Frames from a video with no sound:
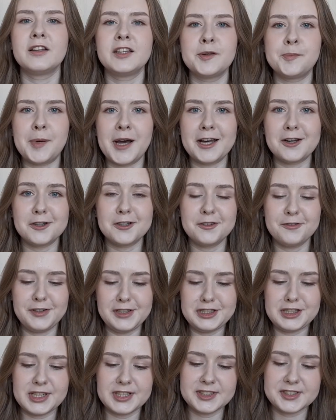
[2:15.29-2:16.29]
The pattern
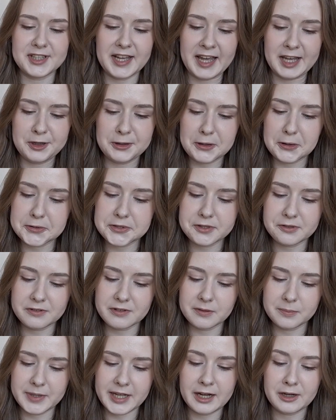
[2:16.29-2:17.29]
features a
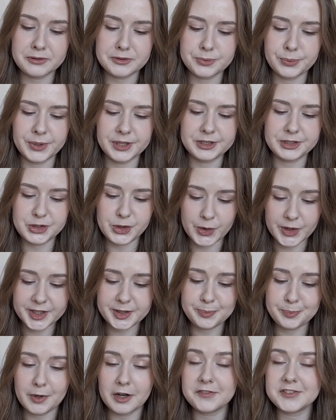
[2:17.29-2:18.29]
crossover blouse with
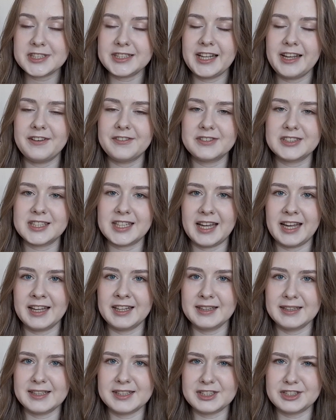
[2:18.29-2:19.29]
short puff sleeves
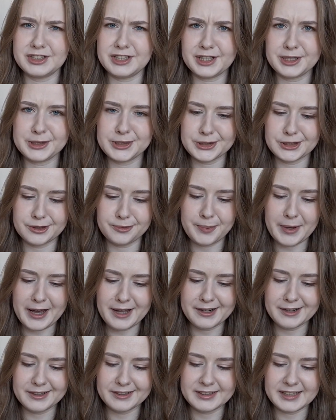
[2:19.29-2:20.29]
and this textured
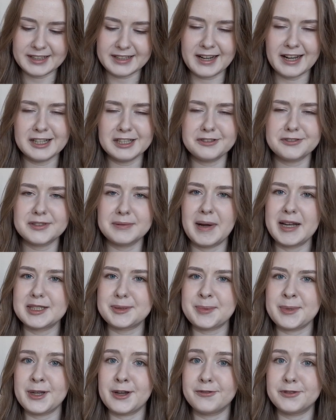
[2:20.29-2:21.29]
pattern that kind of
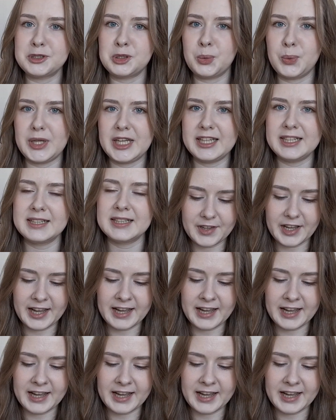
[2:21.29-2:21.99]
reminds me of tweed,